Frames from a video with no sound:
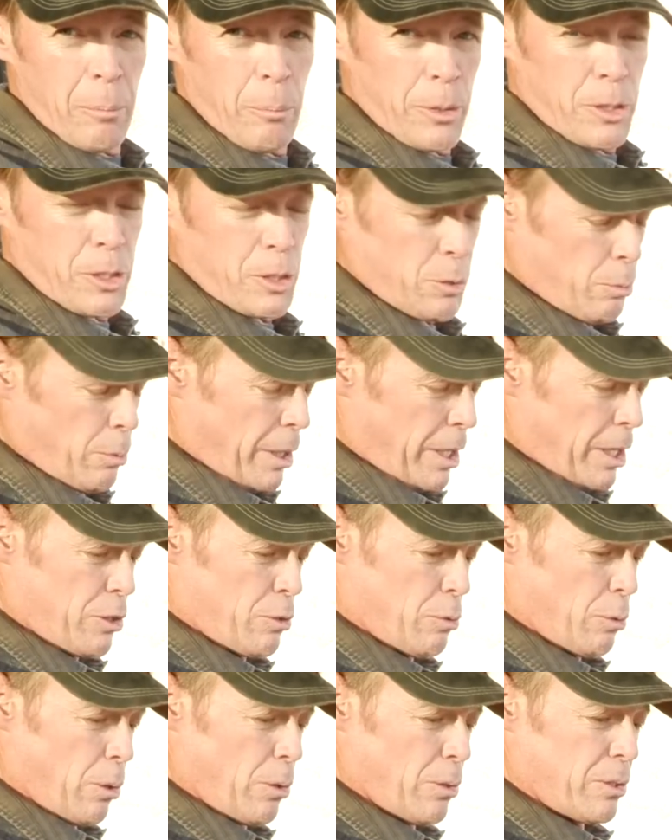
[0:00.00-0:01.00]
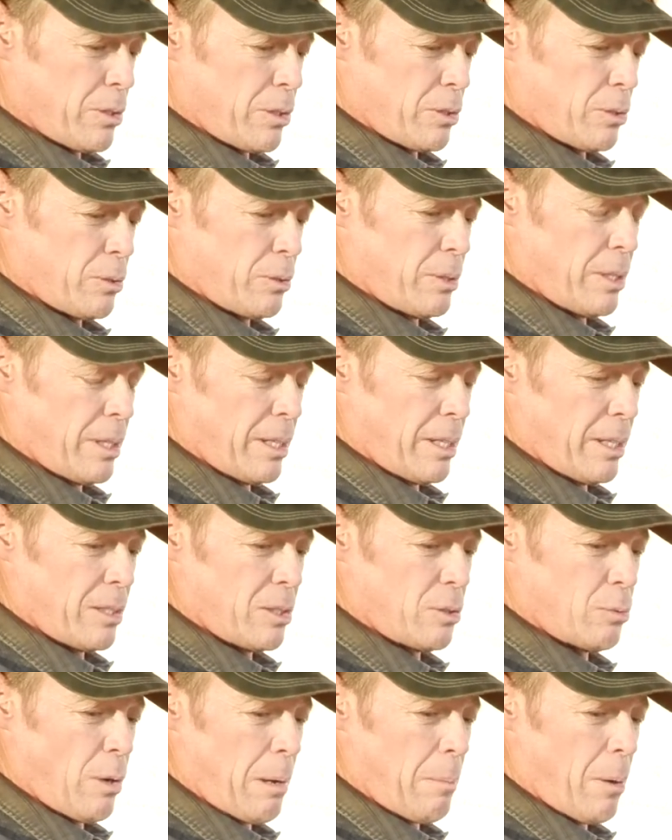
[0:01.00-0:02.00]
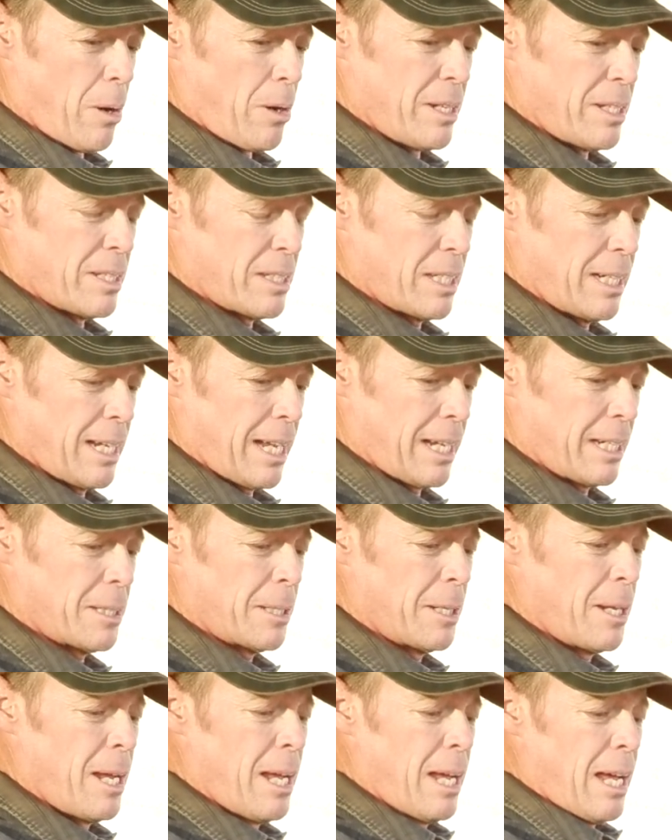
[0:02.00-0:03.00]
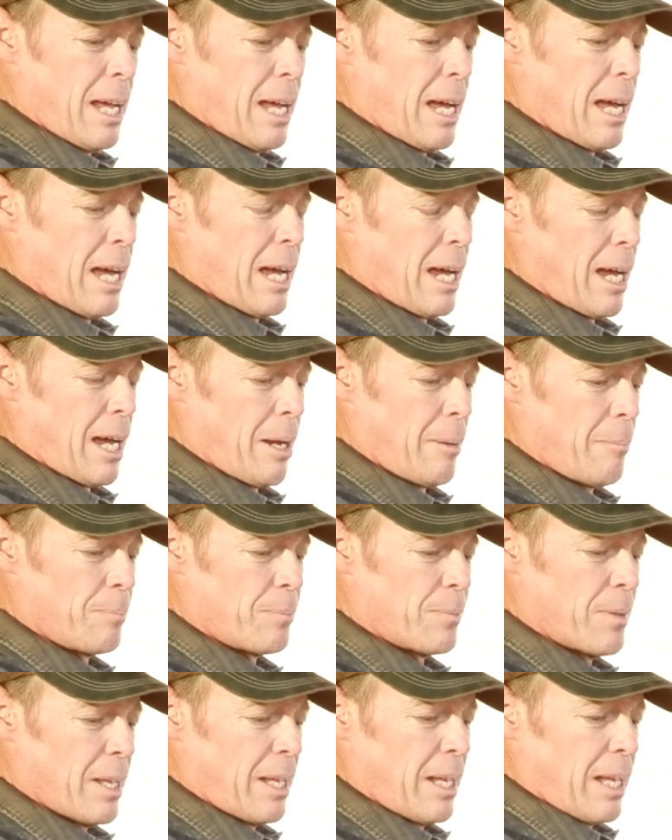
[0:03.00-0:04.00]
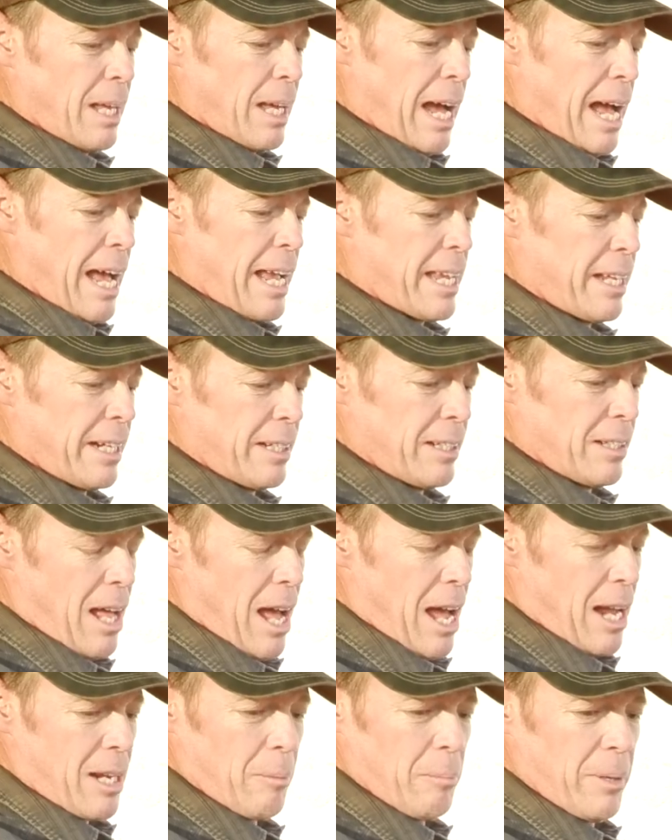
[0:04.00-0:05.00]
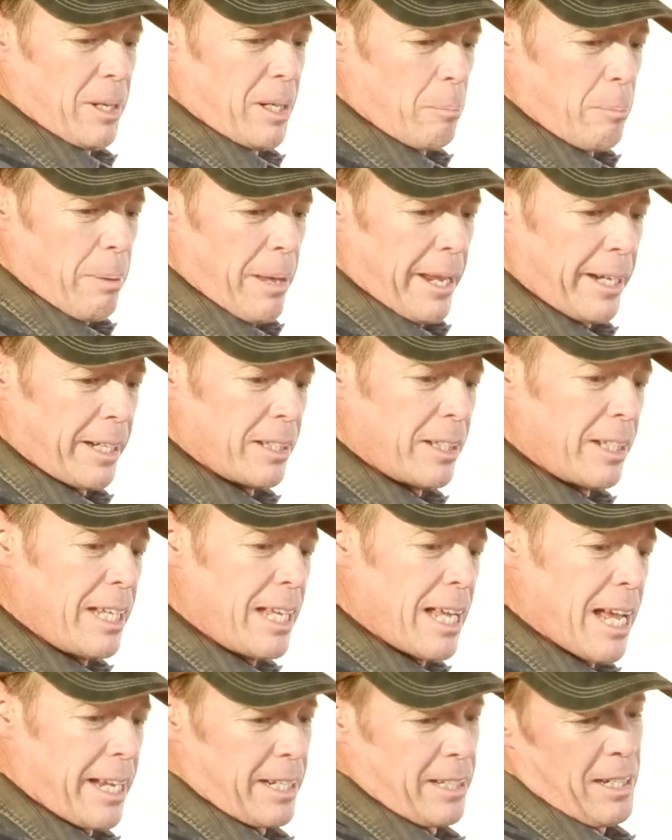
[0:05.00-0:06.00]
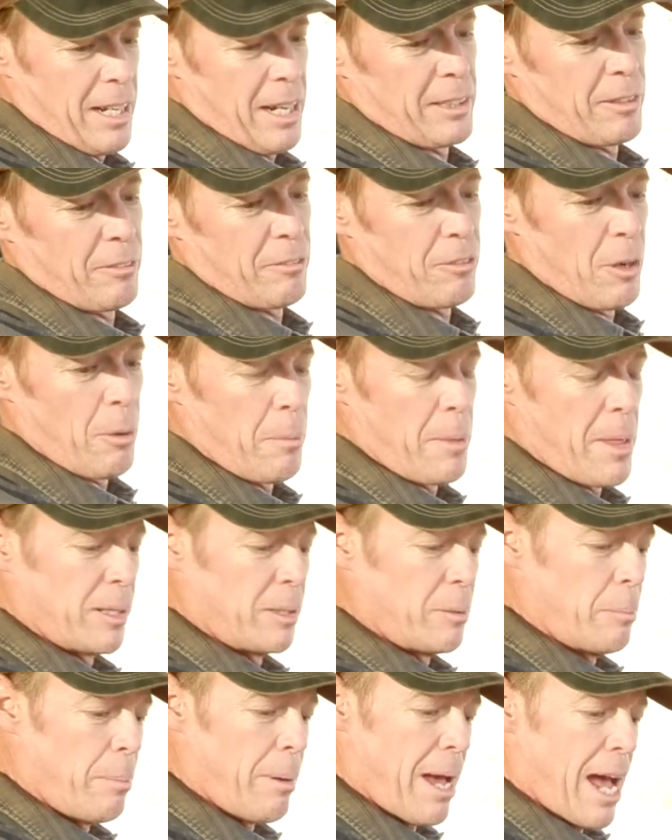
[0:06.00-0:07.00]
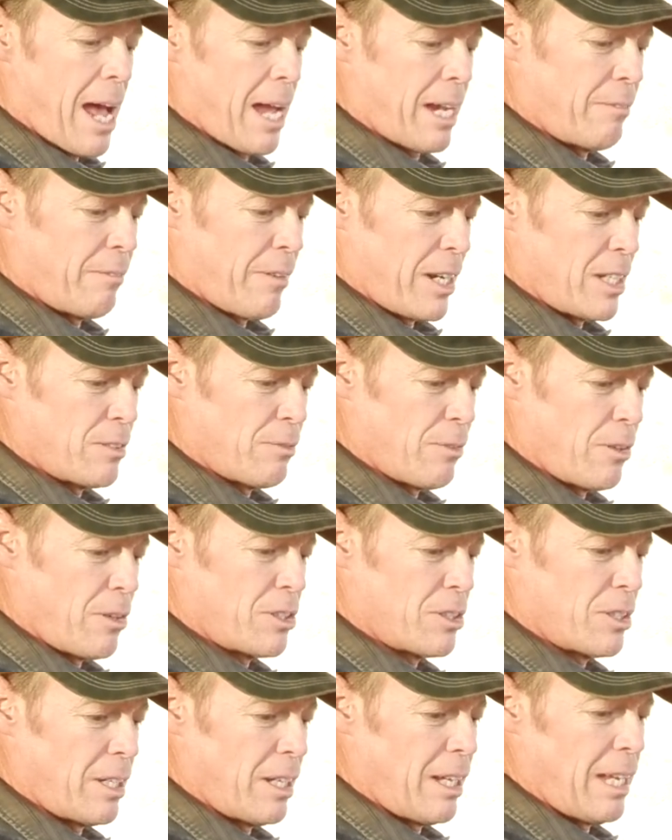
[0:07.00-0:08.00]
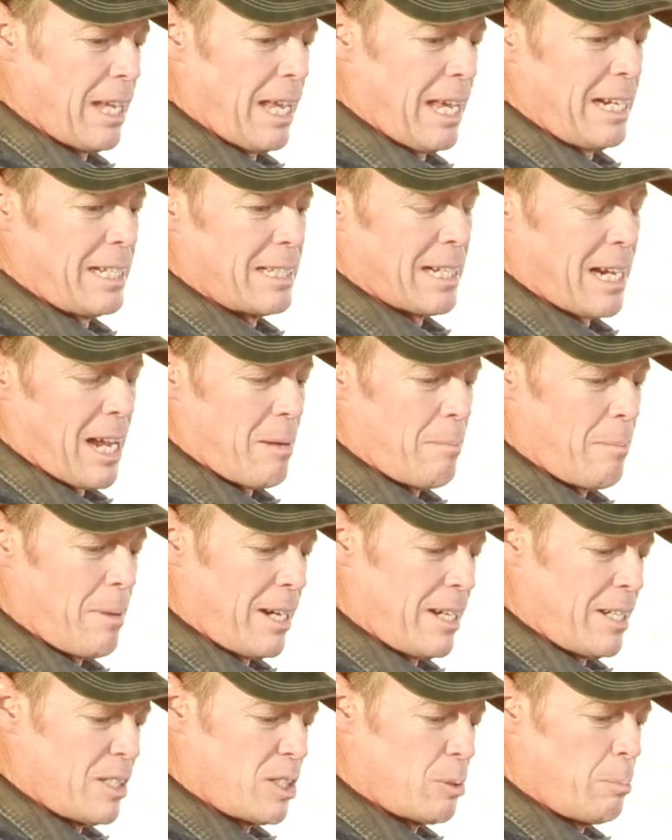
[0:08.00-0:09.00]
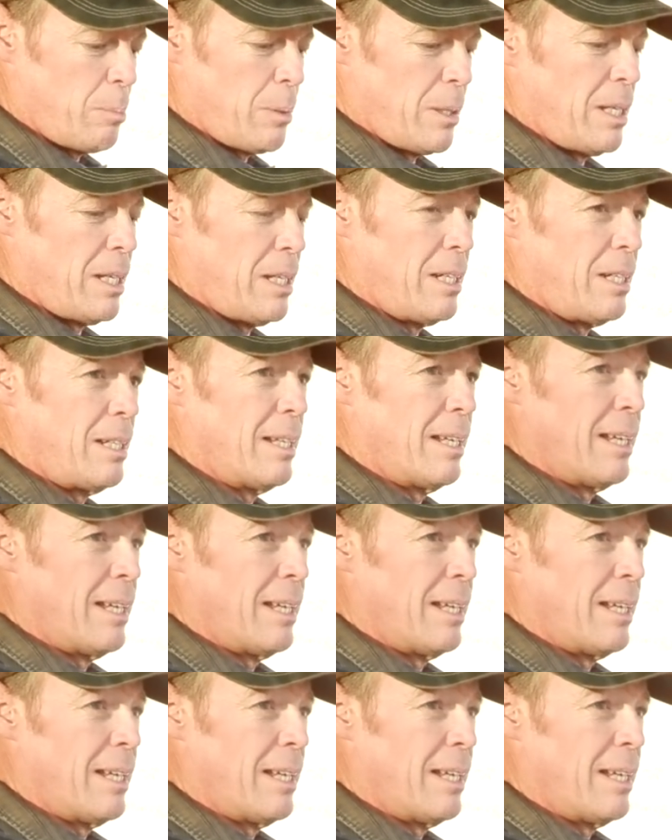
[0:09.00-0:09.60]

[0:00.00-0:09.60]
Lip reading: which is what controls the sway bar disconnect. I can lock them independently. I can lock the front without the back, vice versa, anytime, any speed,